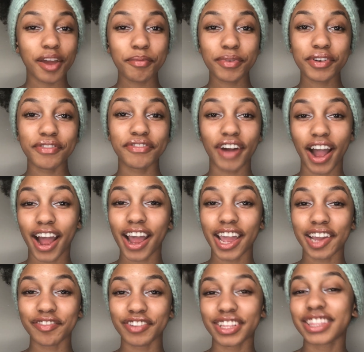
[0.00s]
Number
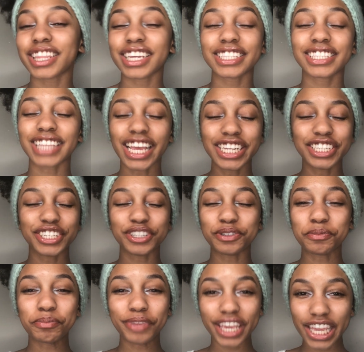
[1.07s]
five, they send you
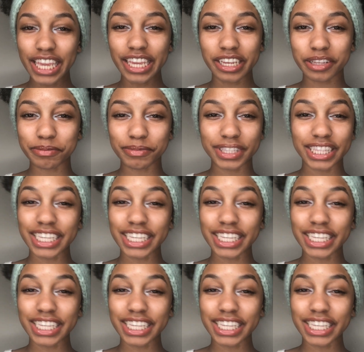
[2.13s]
memes.